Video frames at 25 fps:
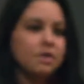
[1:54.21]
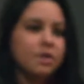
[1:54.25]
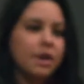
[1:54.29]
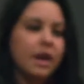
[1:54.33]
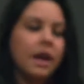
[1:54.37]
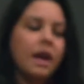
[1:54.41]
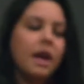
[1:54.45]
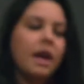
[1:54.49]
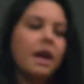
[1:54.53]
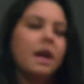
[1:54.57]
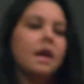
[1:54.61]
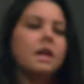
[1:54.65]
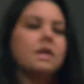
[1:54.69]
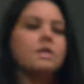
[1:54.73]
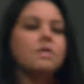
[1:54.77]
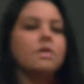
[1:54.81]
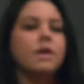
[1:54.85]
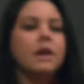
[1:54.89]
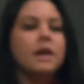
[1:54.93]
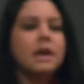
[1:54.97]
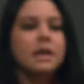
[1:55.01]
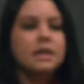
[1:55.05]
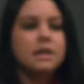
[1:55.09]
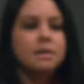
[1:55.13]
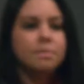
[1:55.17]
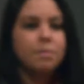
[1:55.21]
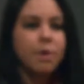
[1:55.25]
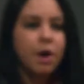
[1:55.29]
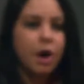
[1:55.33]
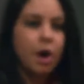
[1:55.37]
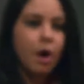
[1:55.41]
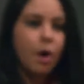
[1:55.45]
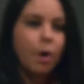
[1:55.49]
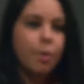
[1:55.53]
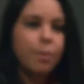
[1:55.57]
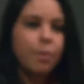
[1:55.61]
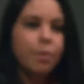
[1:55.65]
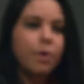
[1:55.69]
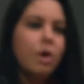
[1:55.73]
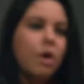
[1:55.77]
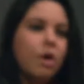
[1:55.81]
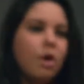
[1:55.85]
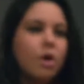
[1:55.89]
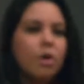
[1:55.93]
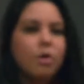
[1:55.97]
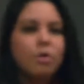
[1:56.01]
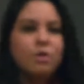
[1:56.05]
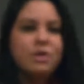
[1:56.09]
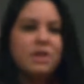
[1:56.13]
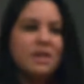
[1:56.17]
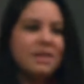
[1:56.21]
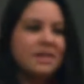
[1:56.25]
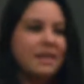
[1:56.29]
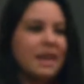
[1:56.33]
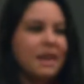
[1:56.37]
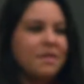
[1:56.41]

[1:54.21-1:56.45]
on diabetes health outcomes.